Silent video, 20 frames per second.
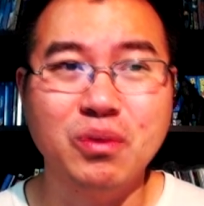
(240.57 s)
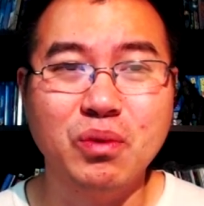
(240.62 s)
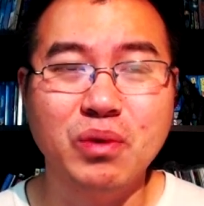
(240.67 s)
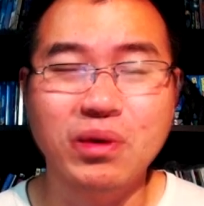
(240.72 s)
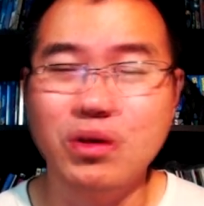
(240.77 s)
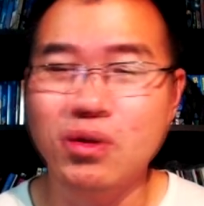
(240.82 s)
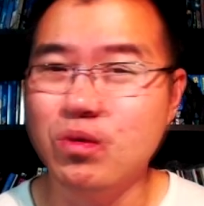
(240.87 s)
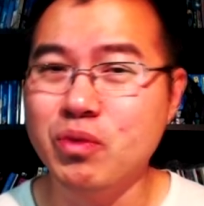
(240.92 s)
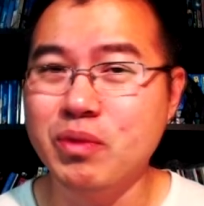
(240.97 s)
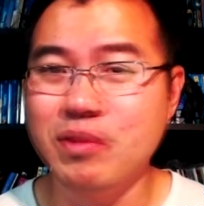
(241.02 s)

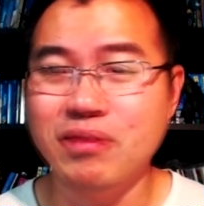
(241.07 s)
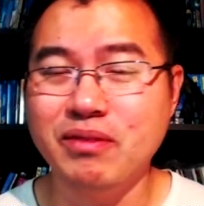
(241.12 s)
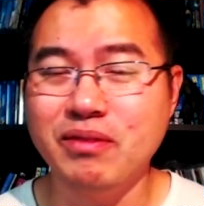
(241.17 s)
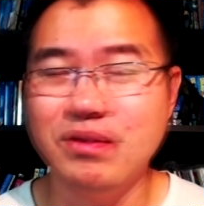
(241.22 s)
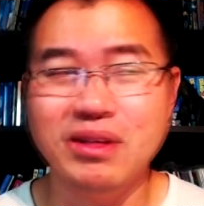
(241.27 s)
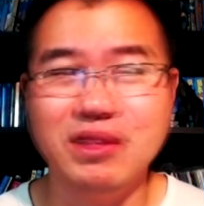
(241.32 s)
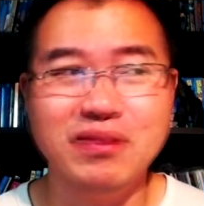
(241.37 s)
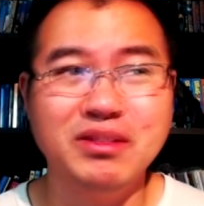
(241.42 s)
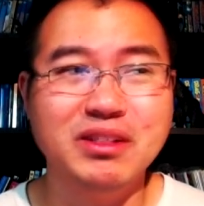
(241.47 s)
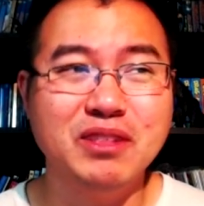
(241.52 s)
Wonder Woman. I've
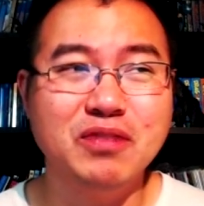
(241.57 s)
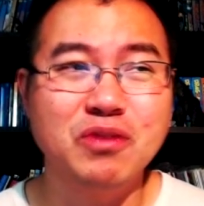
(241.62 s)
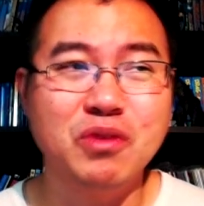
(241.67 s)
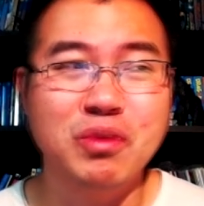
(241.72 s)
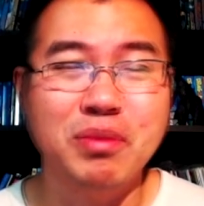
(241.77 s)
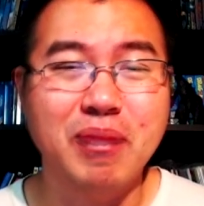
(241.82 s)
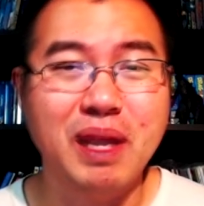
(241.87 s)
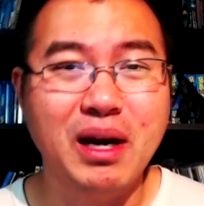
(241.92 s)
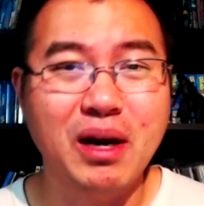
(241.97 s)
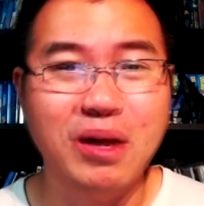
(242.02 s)
done this for
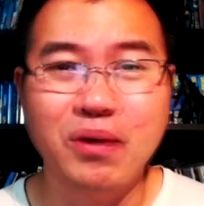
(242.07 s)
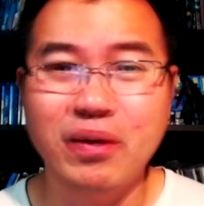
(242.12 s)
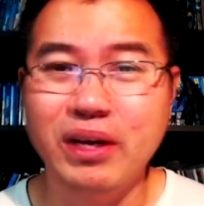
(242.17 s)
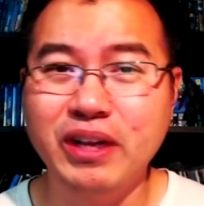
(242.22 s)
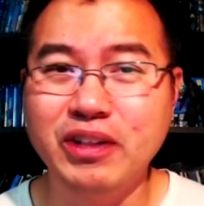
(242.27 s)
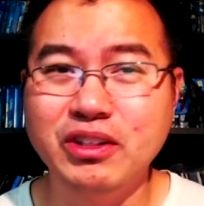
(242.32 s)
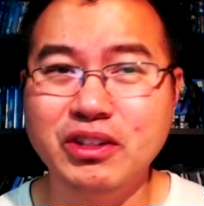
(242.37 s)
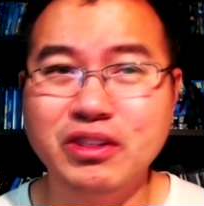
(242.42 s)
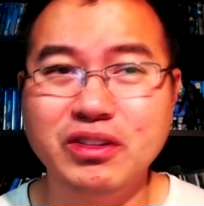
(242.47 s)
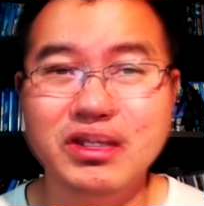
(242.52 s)
Power
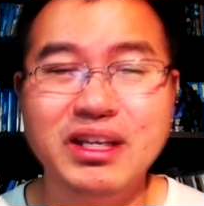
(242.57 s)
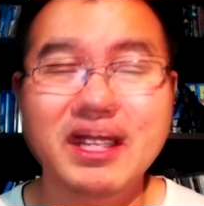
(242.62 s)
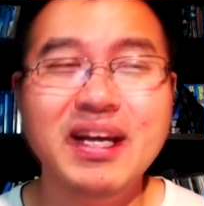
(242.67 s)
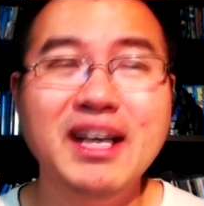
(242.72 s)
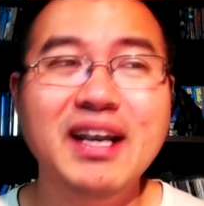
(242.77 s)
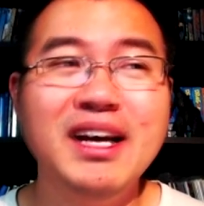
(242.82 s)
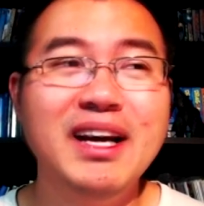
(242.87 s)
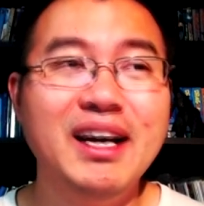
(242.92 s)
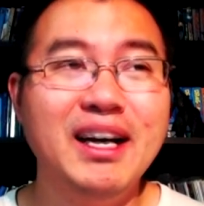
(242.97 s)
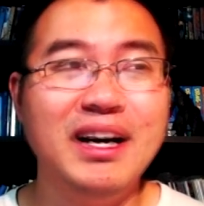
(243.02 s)
Rangers.
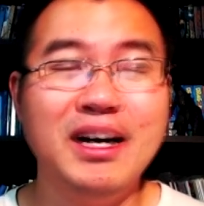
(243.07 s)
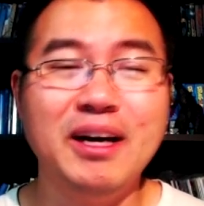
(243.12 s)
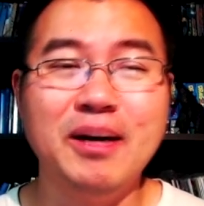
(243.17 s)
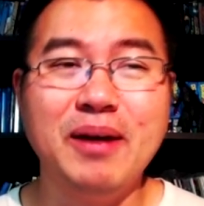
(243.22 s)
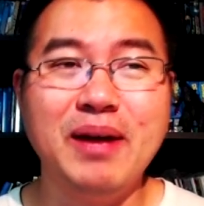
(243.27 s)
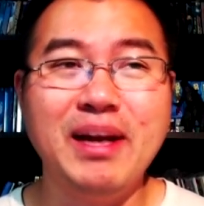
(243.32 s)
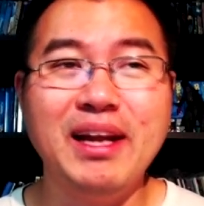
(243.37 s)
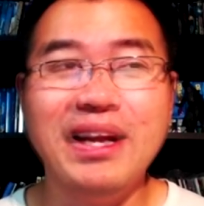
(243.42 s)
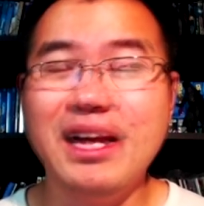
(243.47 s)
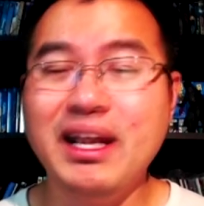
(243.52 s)
Um,
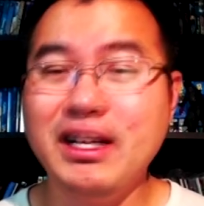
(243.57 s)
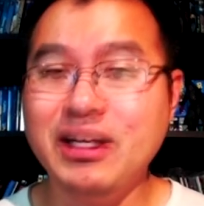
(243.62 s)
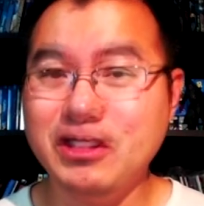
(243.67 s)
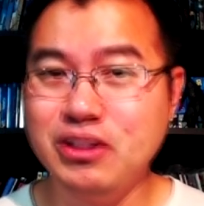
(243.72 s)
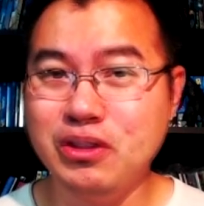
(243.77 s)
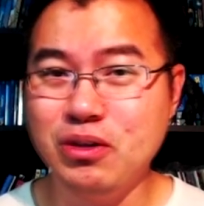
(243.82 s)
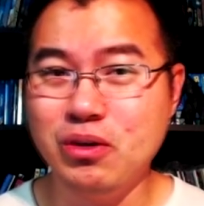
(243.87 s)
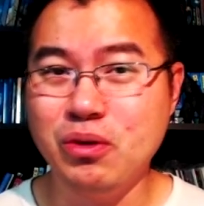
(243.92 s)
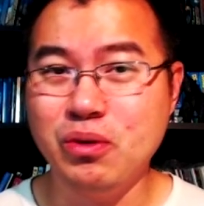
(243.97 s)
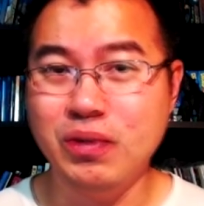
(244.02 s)
I like
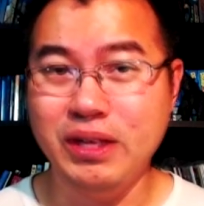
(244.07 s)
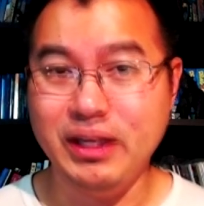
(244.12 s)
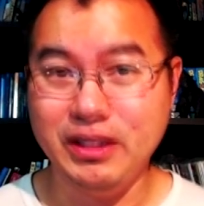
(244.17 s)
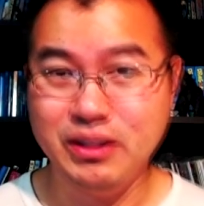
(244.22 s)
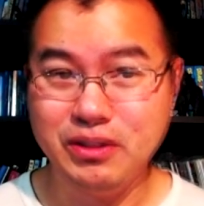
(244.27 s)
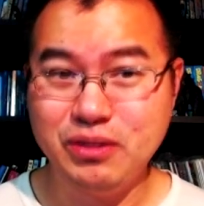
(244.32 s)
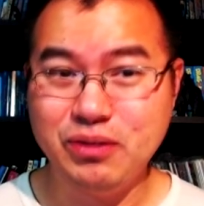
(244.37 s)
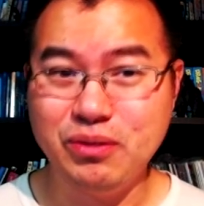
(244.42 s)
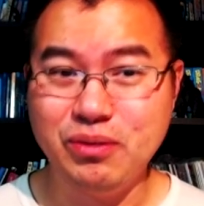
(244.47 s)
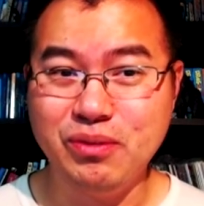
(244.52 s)
to go
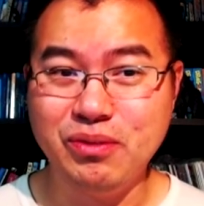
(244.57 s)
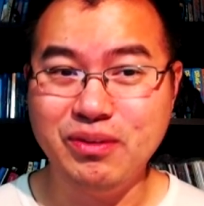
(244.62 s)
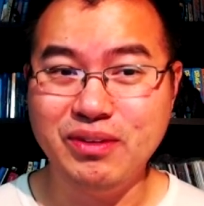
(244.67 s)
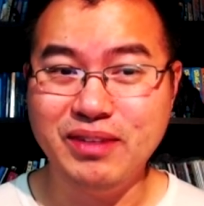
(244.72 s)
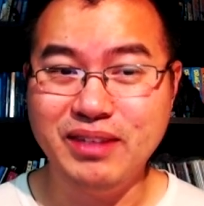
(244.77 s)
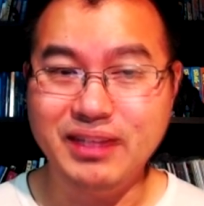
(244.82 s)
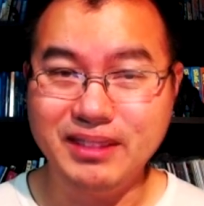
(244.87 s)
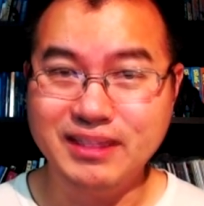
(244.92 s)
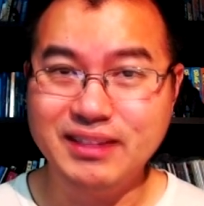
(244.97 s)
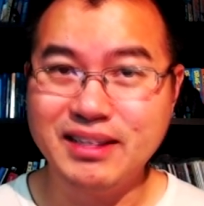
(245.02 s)
into
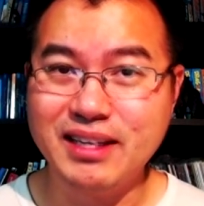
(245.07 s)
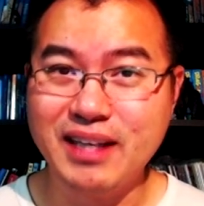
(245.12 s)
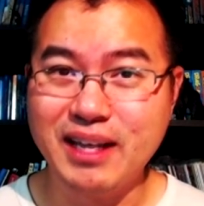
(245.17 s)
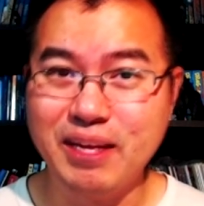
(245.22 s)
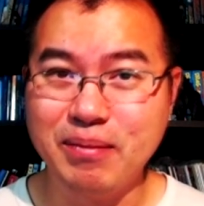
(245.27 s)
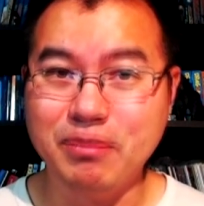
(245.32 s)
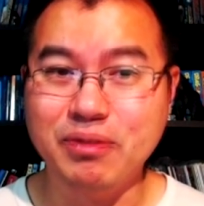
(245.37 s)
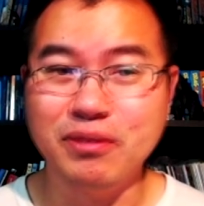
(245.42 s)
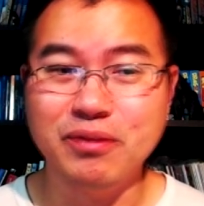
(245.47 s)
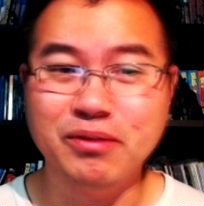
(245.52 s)
this
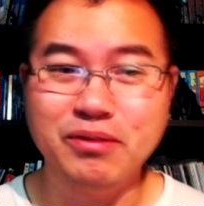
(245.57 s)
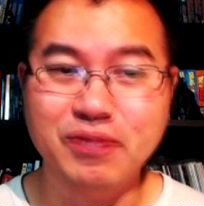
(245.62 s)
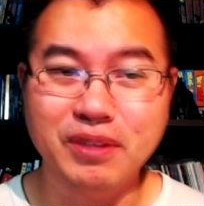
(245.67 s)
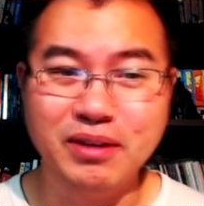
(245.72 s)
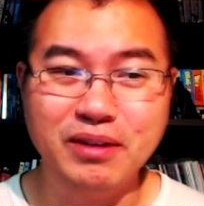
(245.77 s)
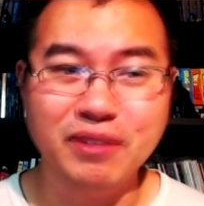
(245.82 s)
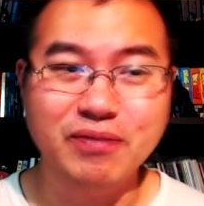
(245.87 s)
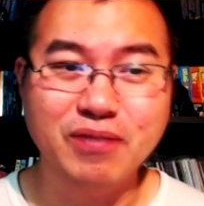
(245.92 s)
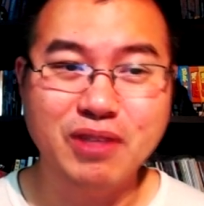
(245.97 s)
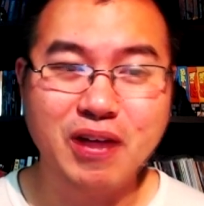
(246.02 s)
type of,
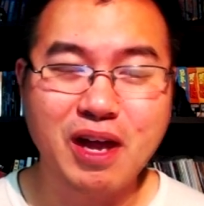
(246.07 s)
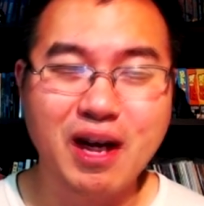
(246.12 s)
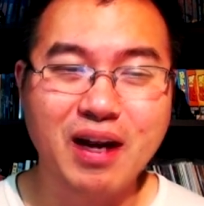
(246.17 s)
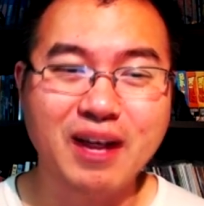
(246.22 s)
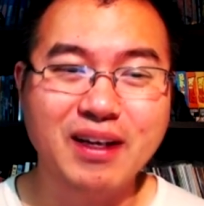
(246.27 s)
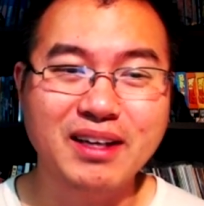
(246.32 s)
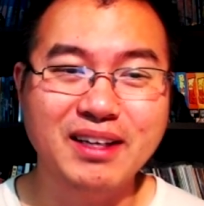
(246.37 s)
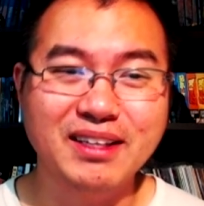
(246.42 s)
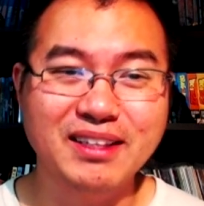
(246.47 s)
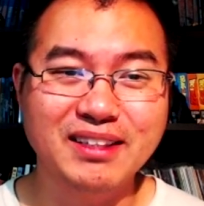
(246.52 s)
of
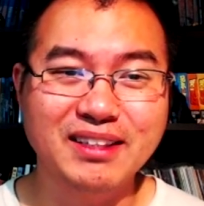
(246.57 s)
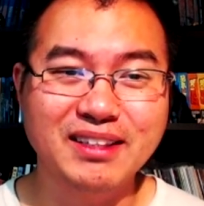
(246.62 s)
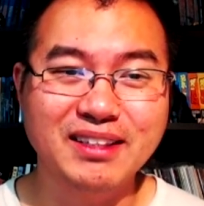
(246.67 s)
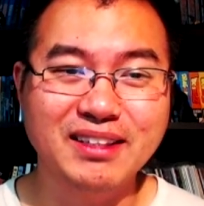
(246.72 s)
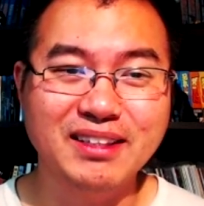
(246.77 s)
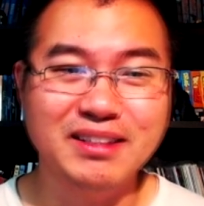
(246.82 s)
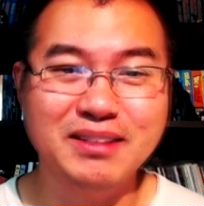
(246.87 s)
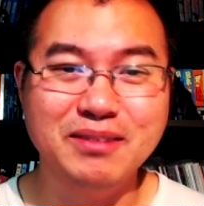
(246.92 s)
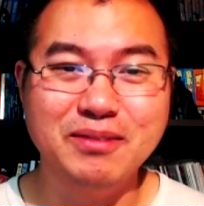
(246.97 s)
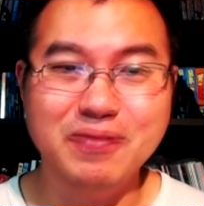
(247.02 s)
talk because
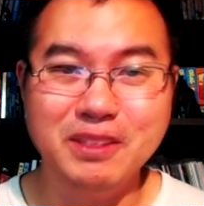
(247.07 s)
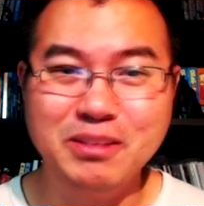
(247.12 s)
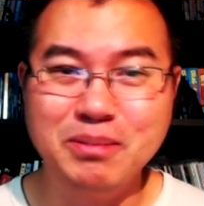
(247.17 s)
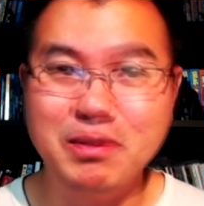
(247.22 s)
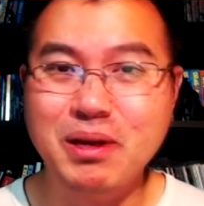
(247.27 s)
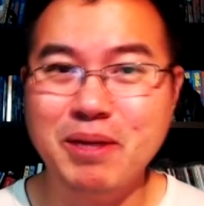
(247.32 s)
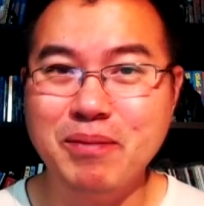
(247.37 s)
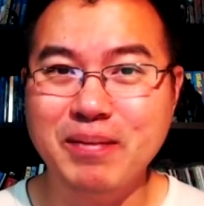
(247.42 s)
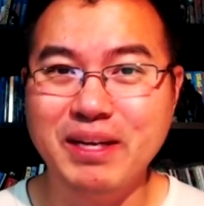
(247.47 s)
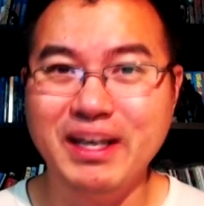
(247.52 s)
it's it's
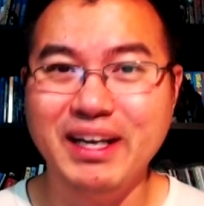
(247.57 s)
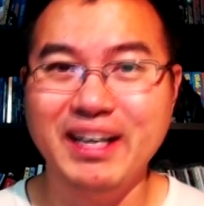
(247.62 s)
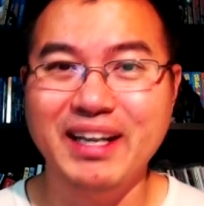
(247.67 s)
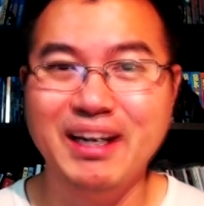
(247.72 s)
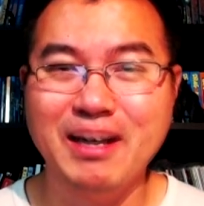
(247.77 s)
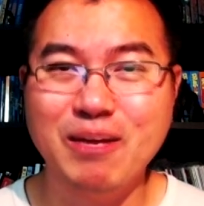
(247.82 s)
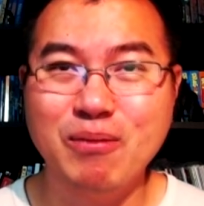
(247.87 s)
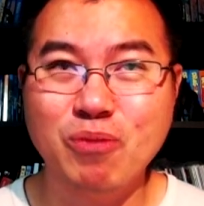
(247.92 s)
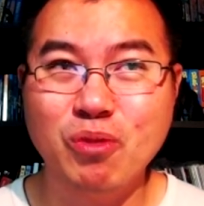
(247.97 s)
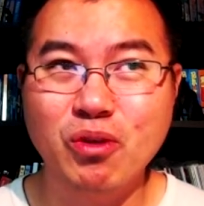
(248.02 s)
about money,
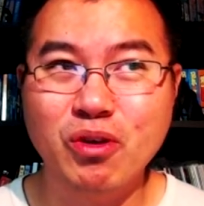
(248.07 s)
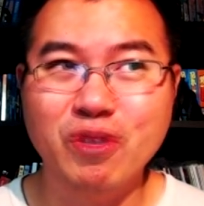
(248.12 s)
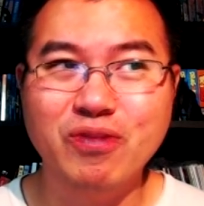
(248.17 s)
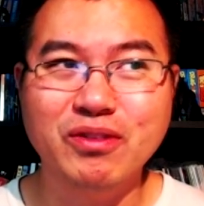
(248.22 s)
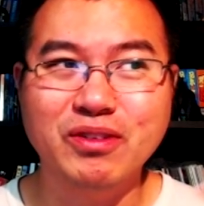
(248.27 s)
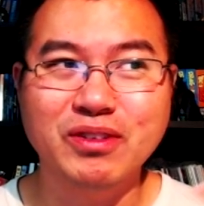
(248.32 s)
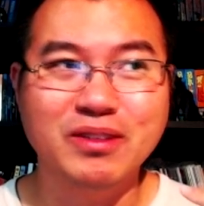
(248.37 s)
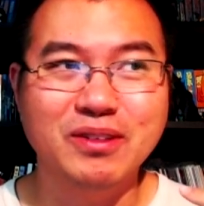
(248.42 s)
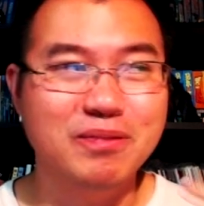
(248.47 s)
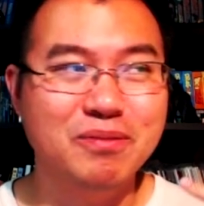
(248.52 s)
and I'm more
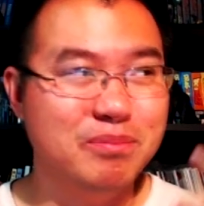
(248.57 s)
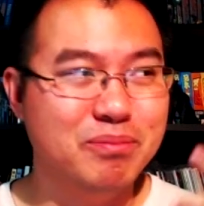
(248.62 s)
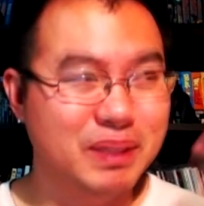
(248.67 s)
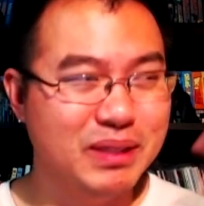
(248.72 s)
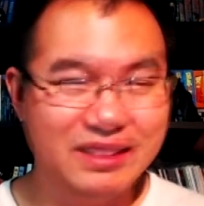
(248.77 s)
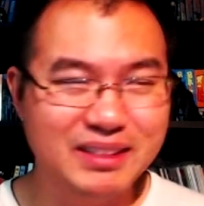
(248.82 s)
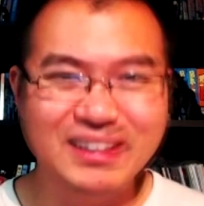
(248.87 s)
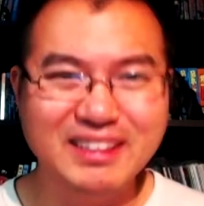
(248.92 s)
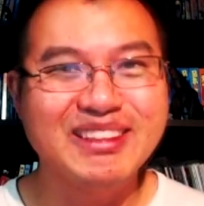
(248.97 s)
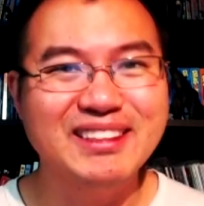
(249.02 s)
of a
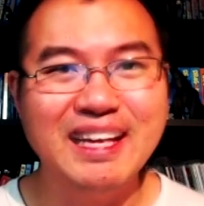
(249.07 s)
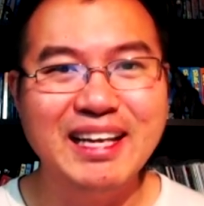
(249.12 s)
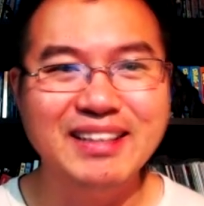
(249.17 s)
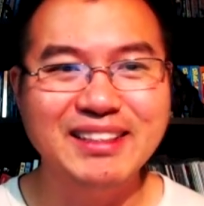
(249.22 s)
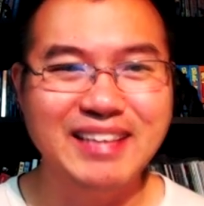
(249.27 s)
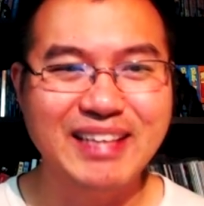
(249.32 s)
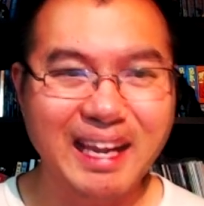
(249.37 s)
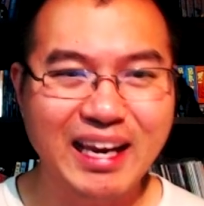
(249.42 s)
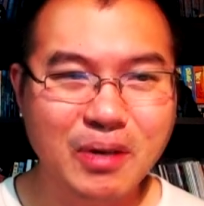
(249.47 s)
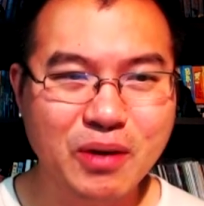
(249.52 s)
business
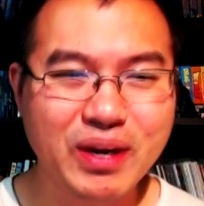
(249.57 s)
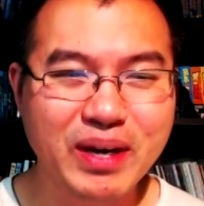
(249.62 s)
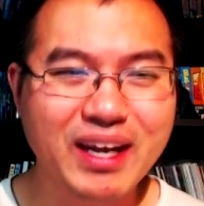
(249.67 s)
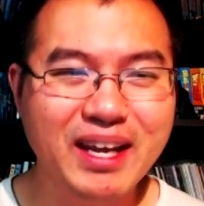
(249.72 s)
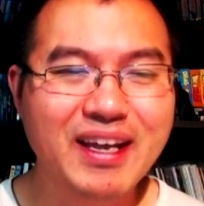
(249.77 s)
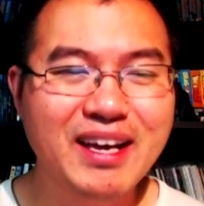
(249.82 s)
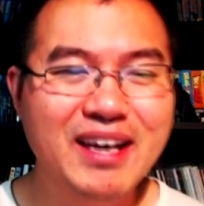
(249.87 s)
sense anyway.